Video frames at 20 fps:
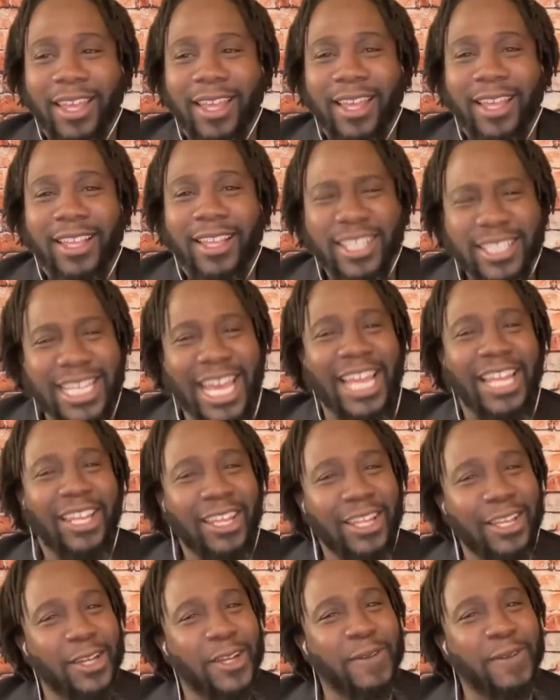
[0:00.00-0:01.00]
Because I
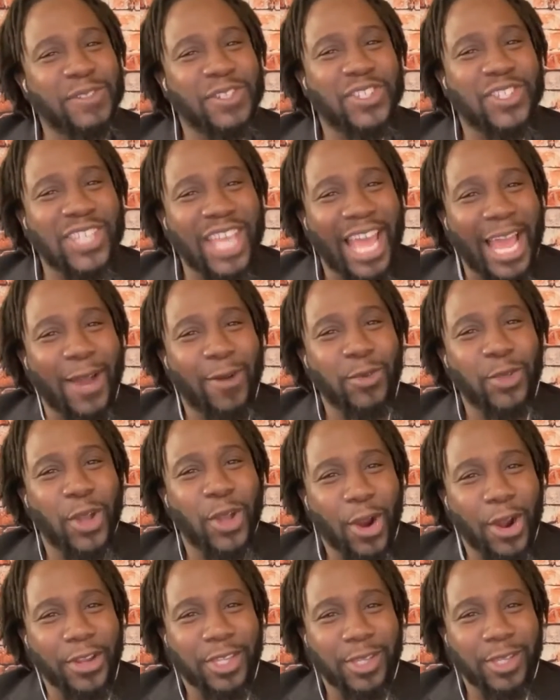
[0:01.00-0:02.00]
love sound
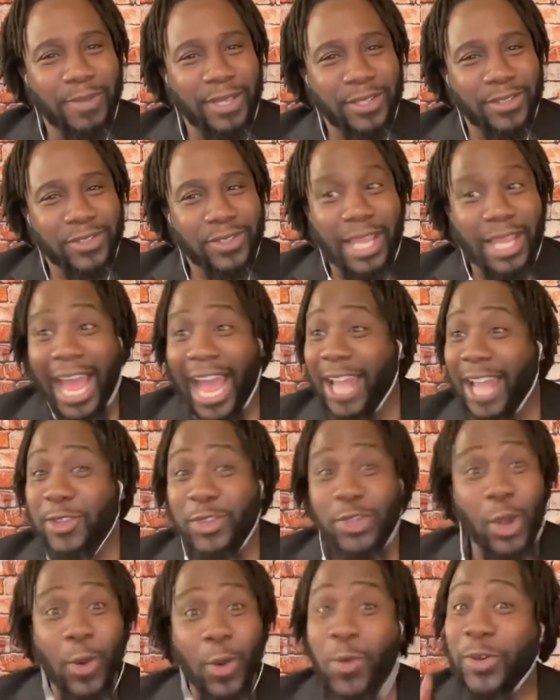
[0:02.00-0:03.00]
arguments. I
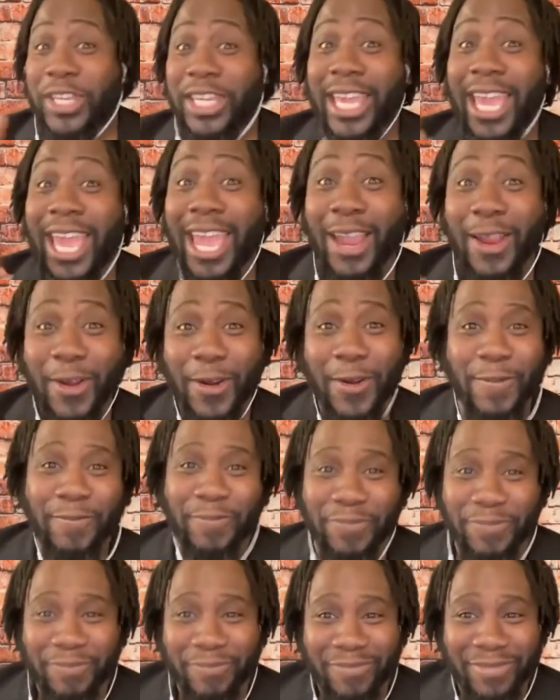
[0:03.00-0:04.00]
don't care
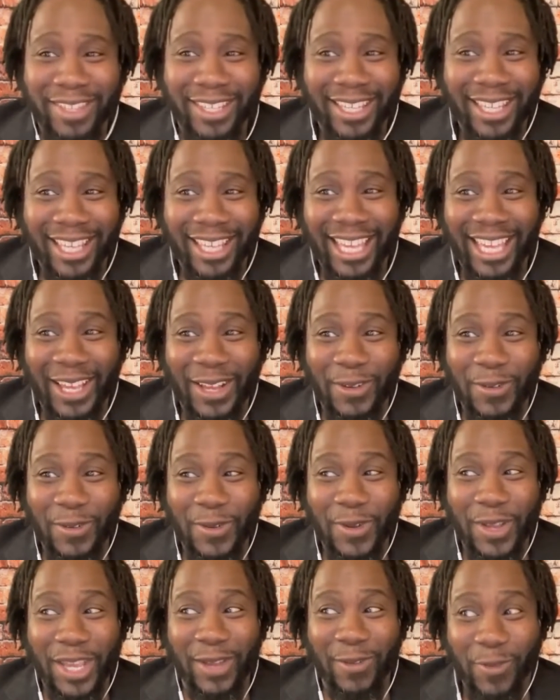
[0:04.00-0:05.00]

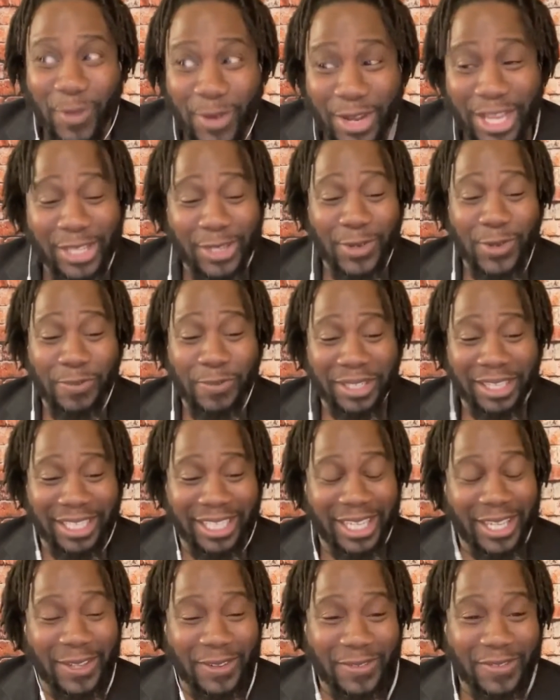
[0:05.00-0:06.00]
what you
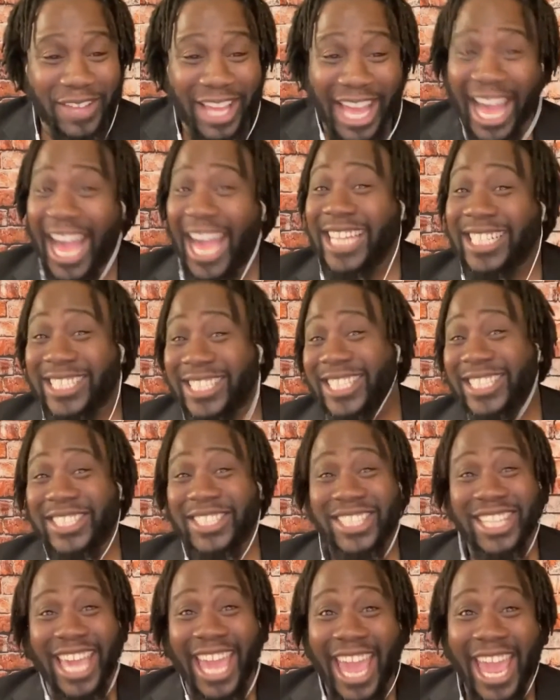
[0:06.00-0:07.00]
believe. I
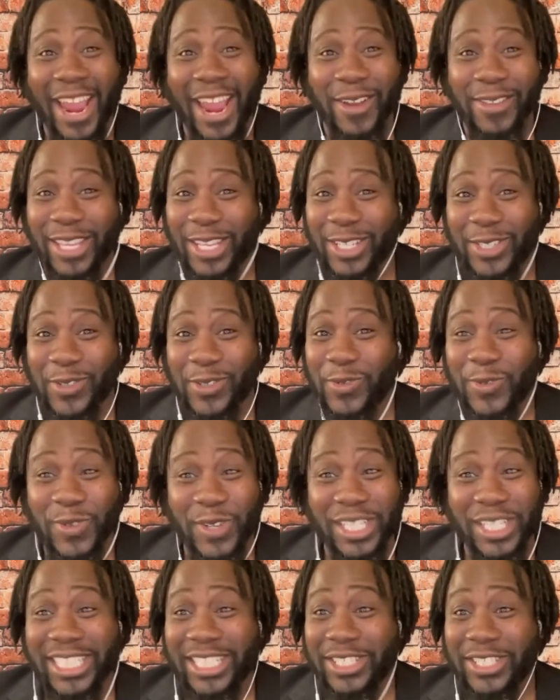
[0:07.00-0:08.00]
just care that you're
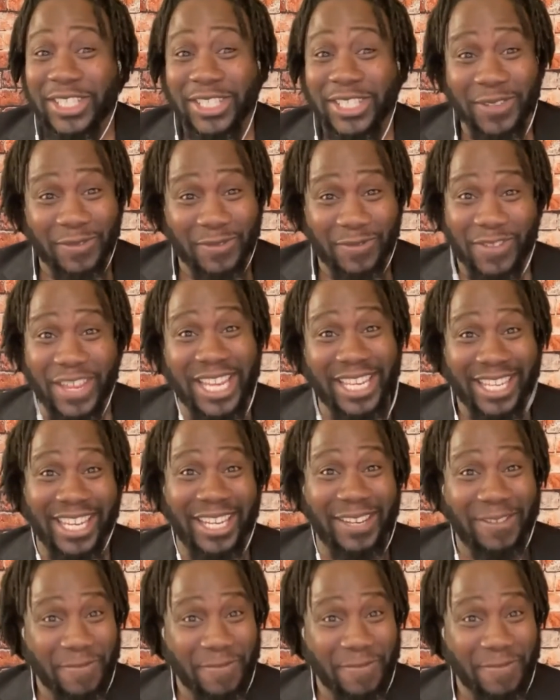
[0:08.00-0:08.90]
willing to defend it.